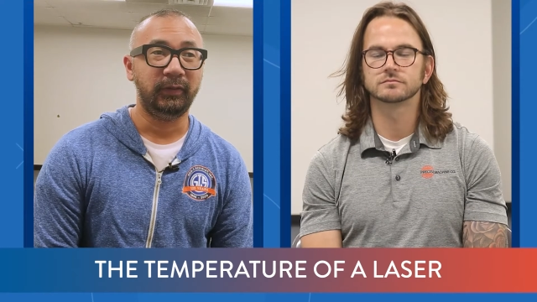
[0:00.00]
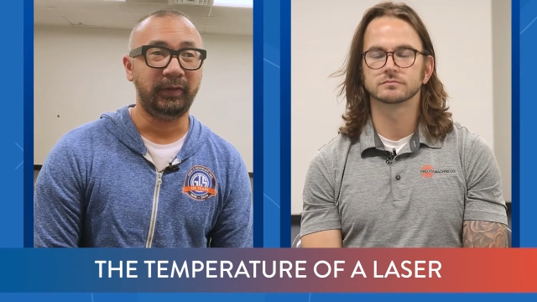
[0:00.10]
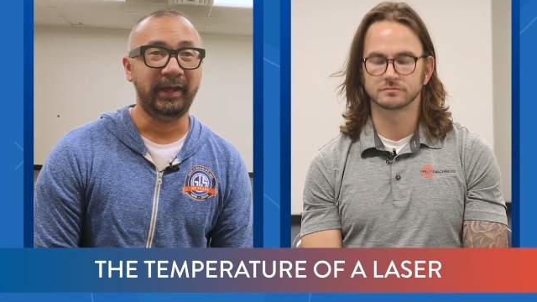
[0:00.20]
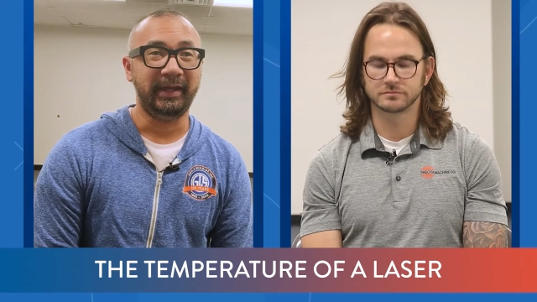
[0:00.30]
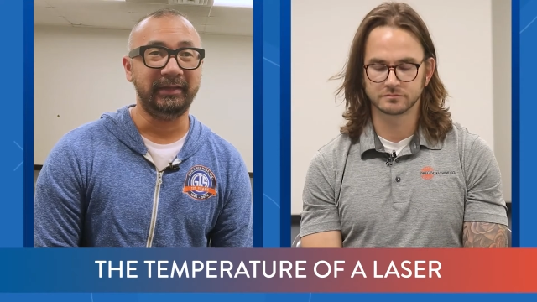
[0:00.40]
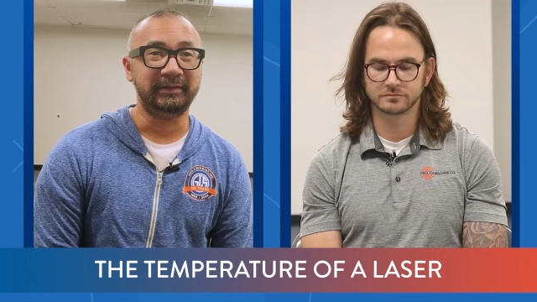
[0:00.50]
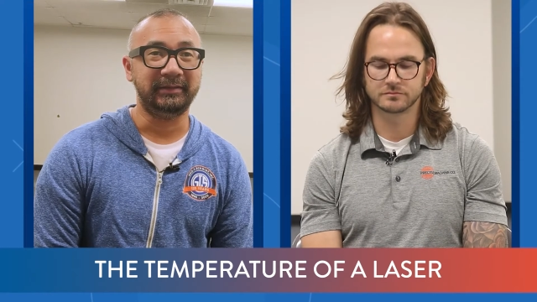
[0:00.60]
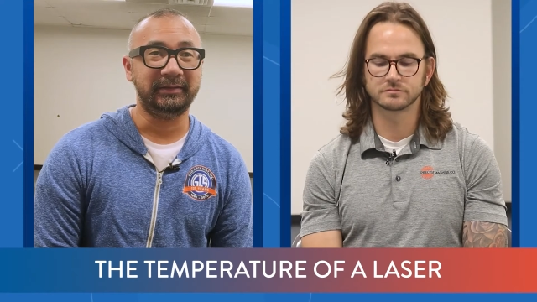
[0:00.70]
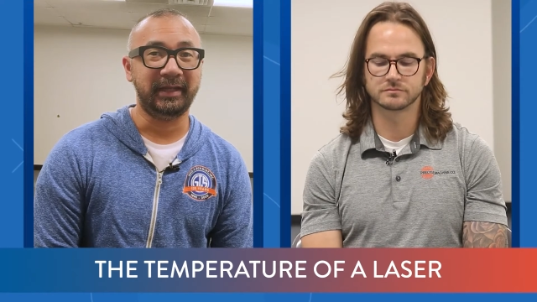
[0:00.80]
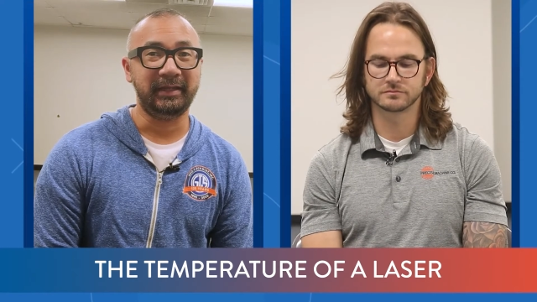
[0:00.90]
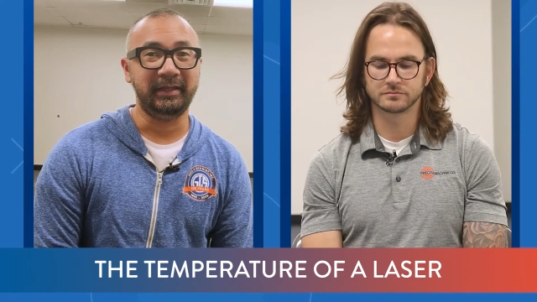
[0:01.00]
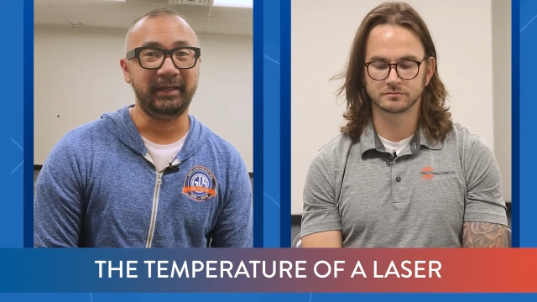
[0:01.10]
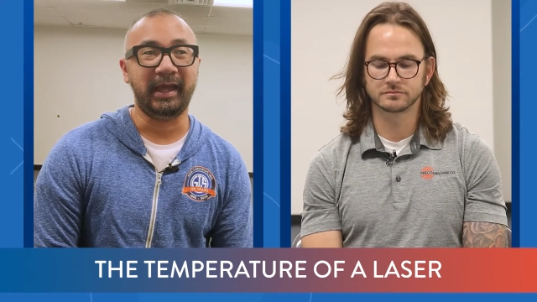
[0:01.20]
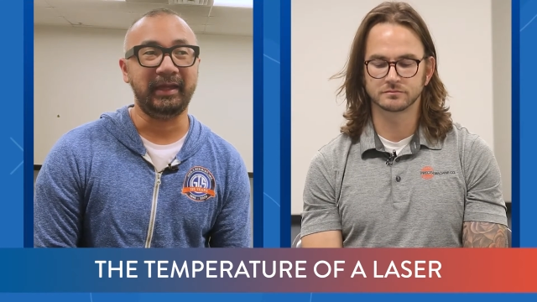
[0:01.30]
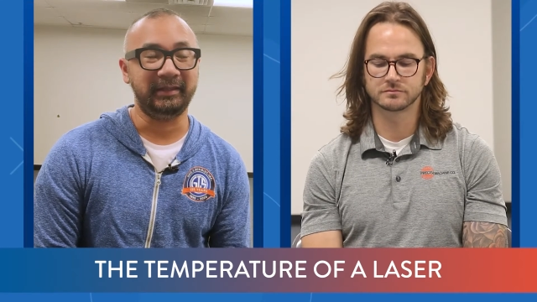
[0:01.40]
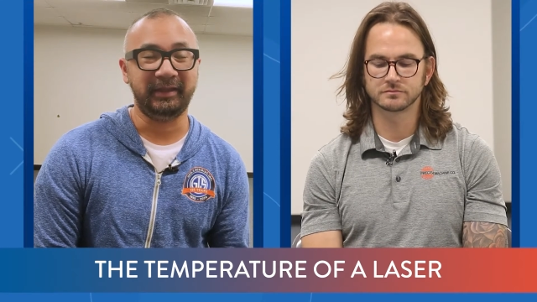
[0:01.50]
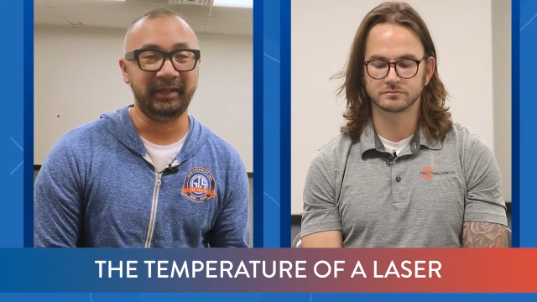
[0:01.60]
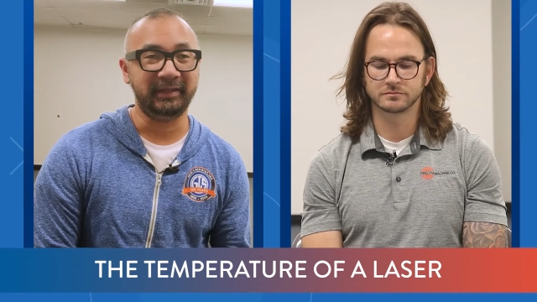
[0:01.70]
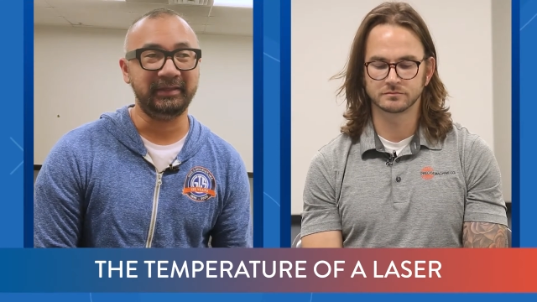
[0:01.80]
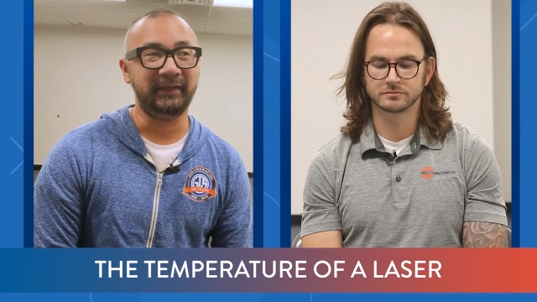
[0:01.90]
Speaker 1: Whereas I
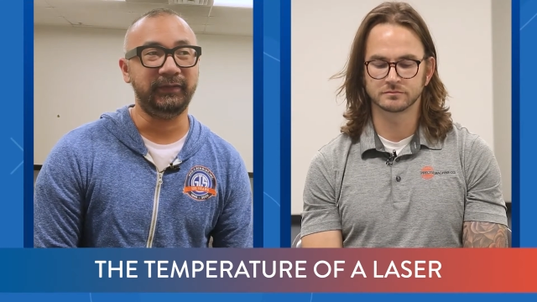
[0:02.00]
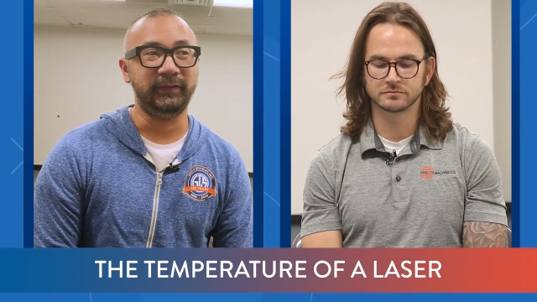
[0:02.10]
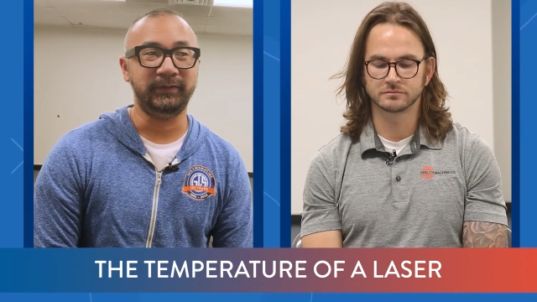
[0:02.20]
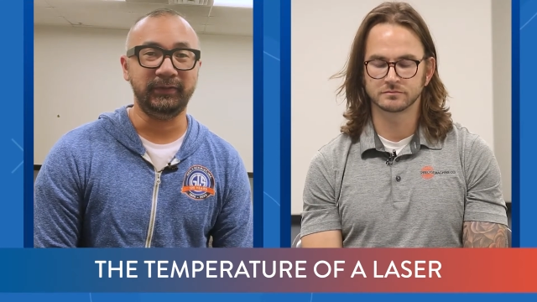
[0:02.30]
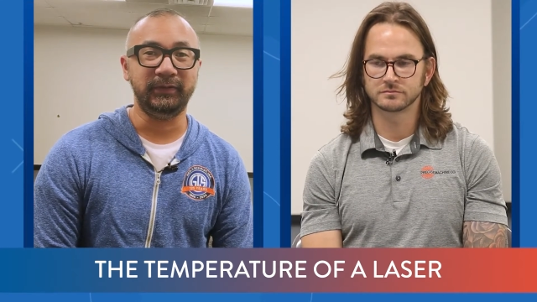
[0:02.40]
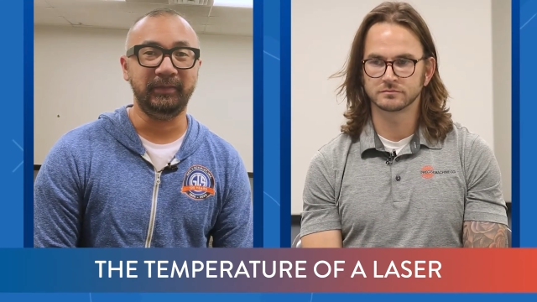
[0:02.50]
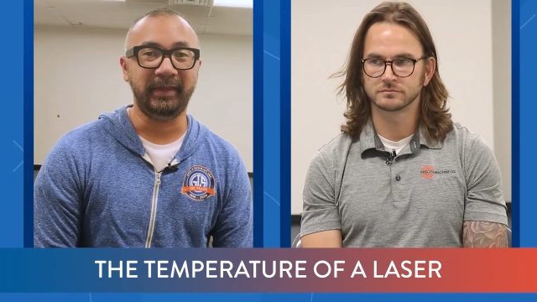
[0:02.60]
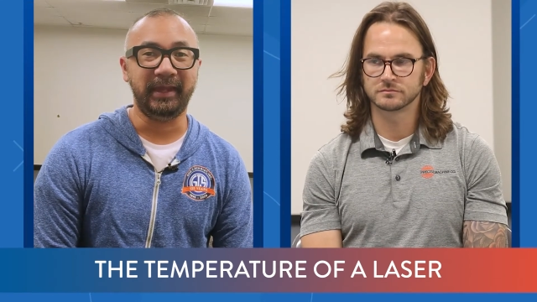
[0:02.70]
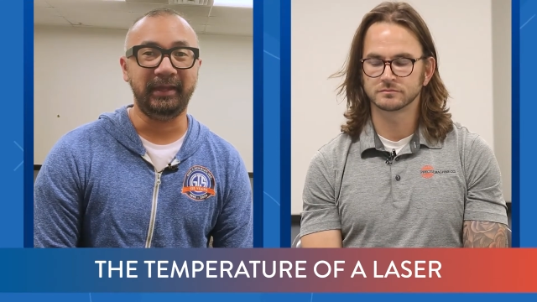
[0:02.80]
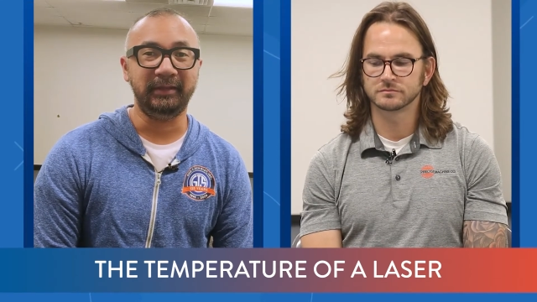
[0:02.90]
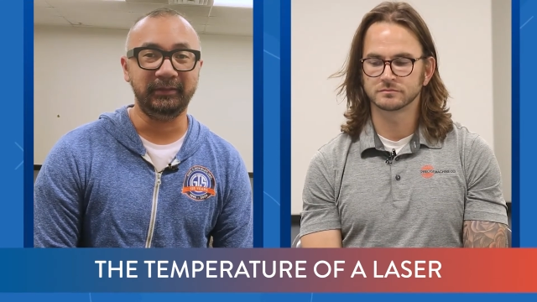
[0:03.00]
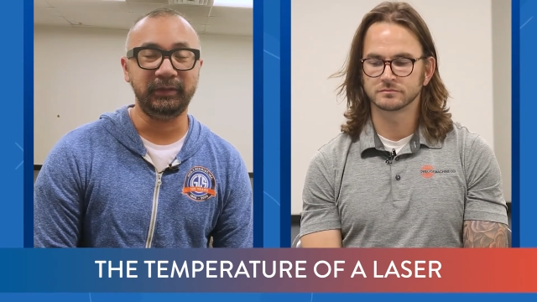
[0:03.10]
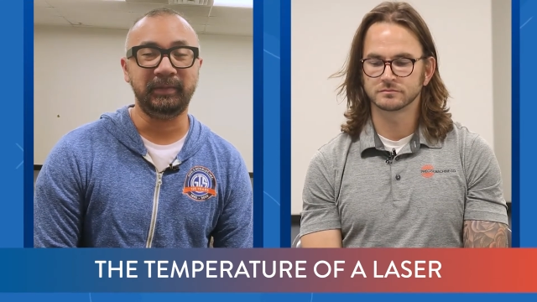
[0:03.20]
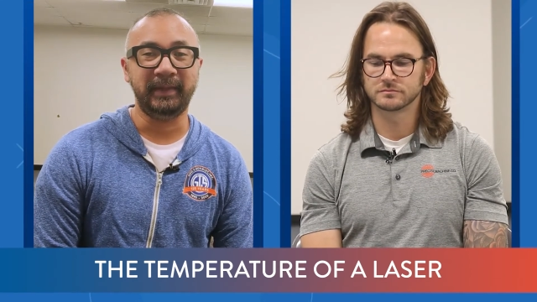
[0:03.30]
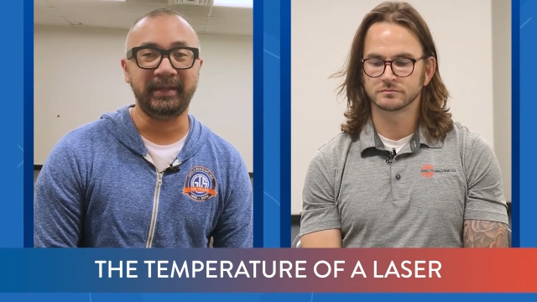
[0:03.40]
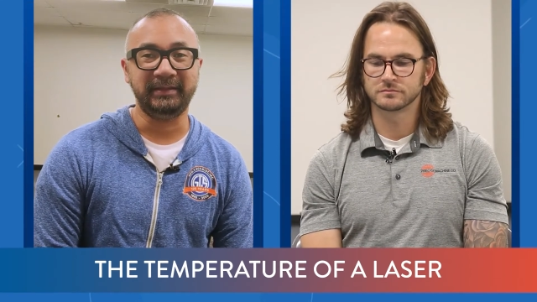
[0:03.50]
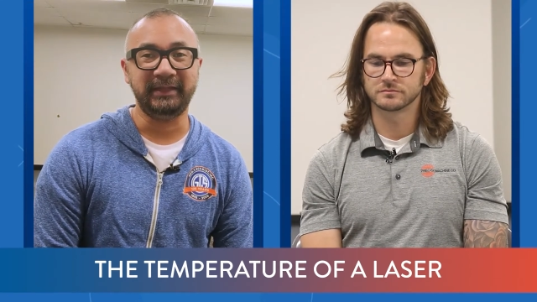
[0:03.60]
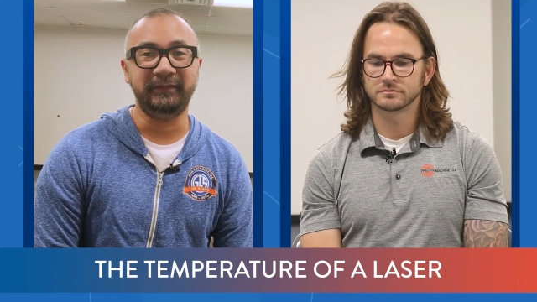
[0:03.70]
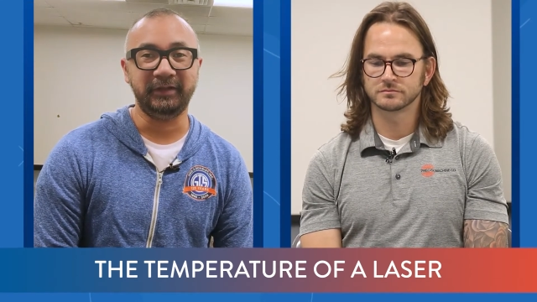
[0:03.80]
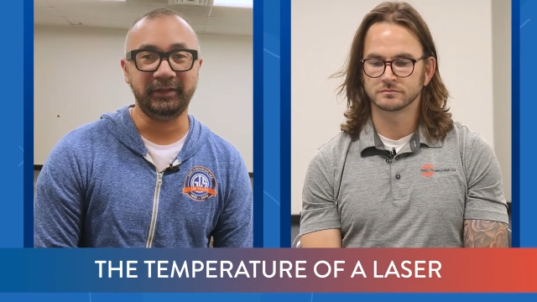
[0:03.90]
think it's safe to assume that Superman's
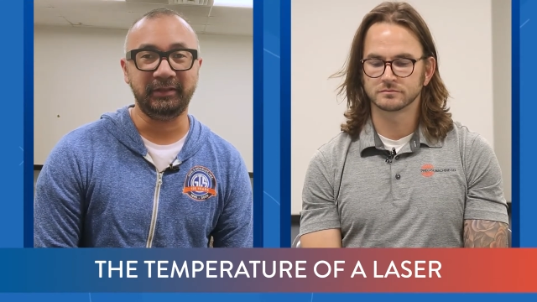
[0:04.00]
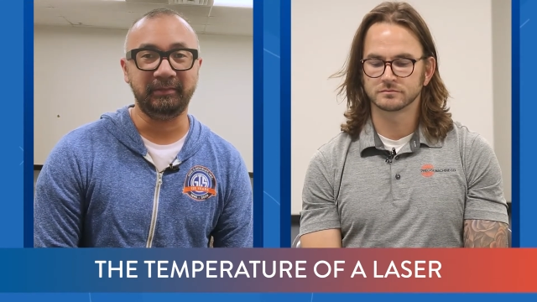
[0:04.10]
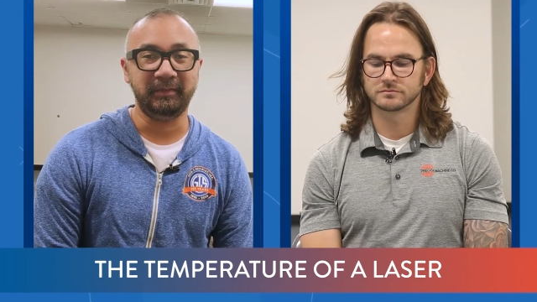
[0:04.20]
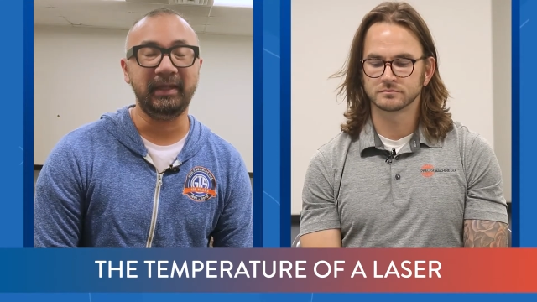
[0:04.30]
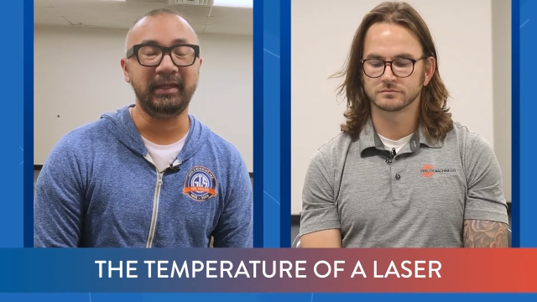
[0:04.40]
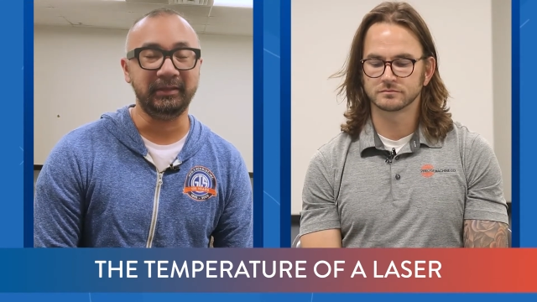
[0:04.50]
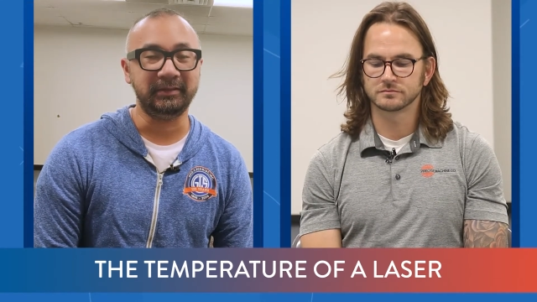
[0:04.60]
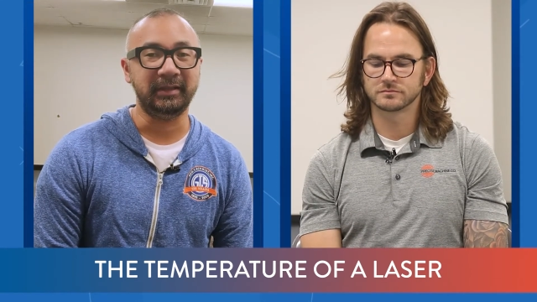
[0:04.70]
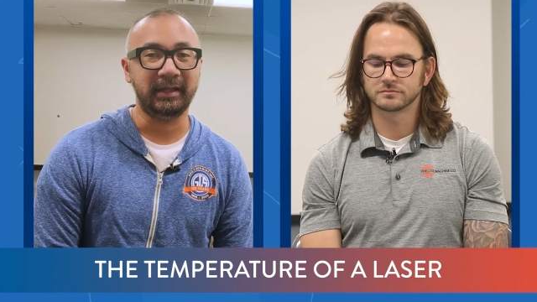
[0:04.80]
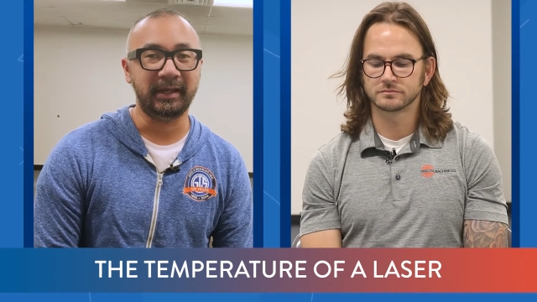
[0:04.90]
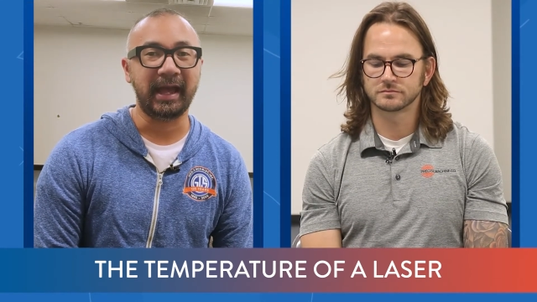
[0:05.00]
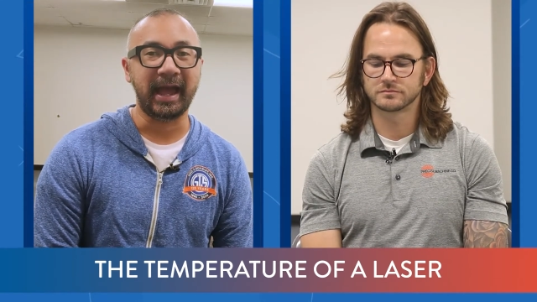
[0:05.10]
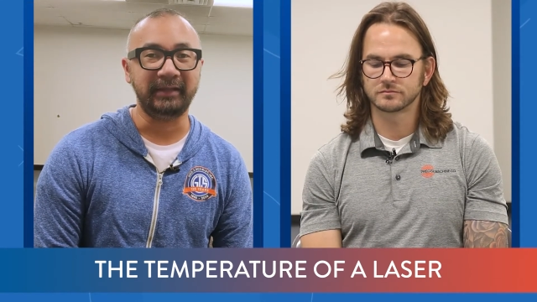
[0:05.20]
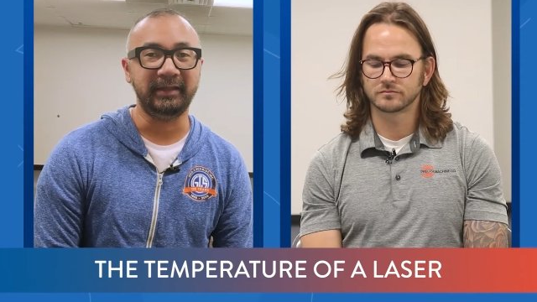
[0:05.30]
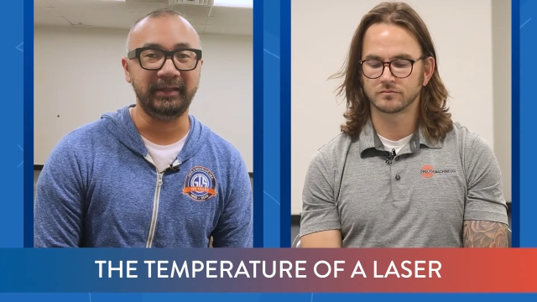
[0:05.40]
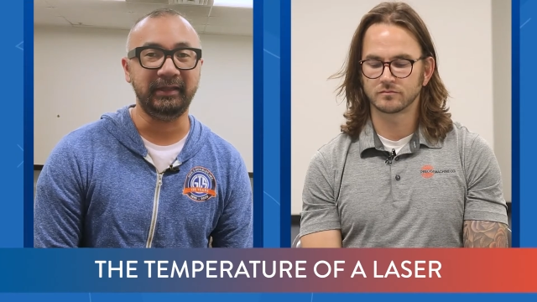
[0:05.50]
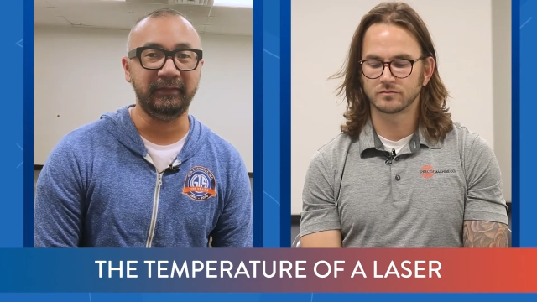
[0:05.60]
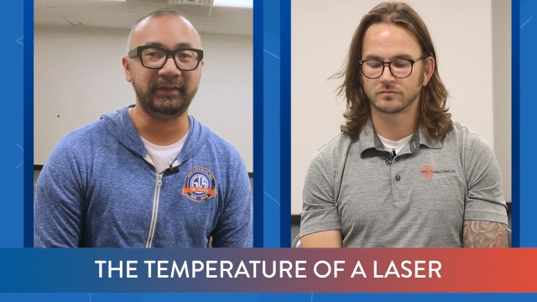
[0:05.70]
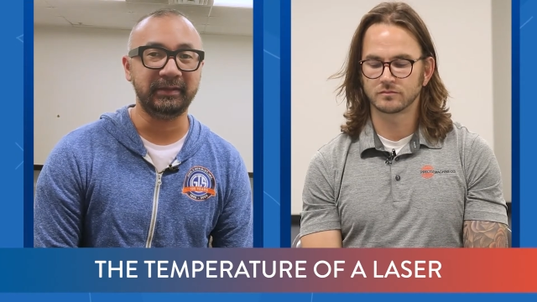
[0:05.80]
heat vision is hot in and of